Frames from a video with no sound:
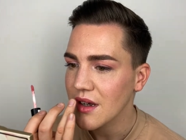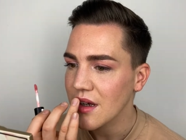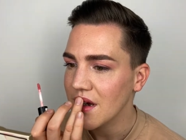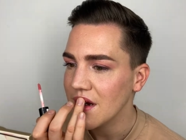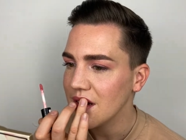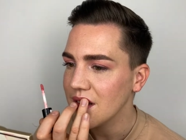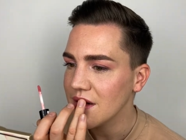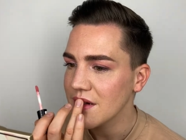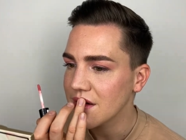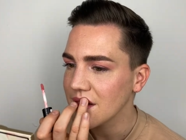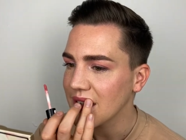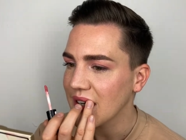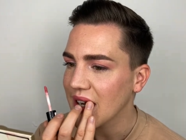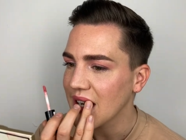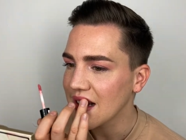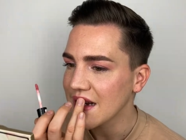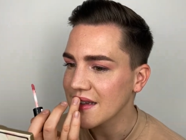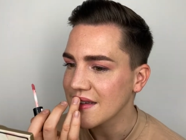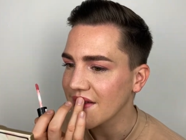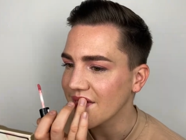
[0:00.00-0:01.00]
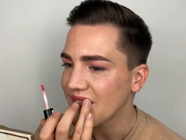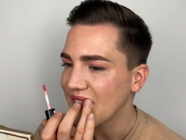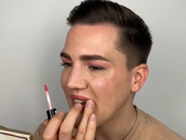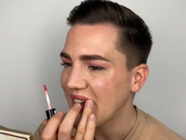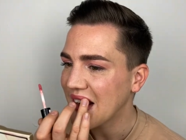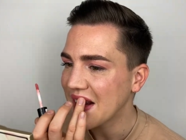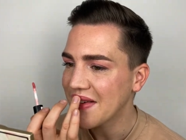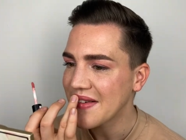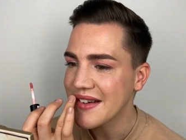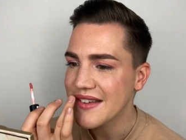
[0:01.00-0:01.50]
so nice and
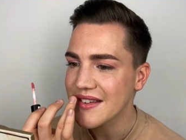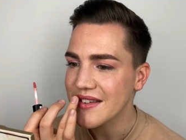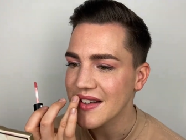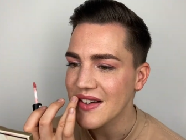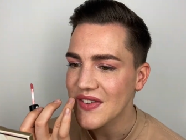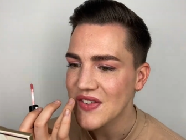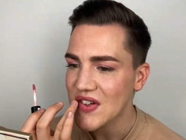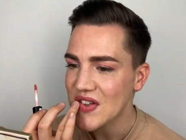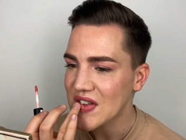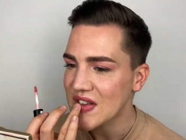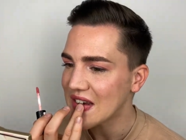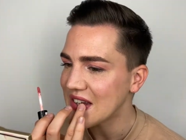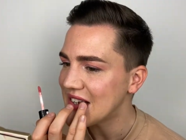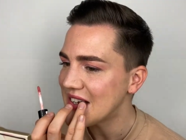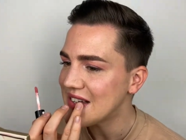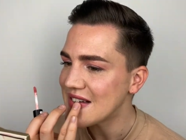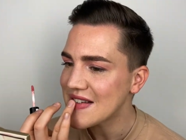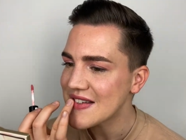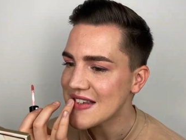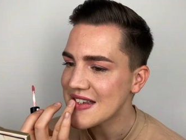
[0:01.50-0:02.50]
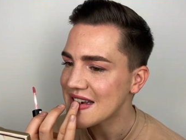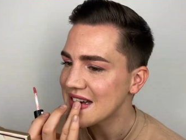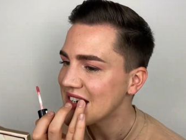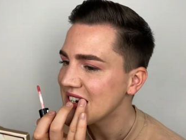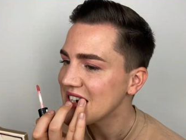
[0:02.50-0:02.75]
pillowy soft on the lips.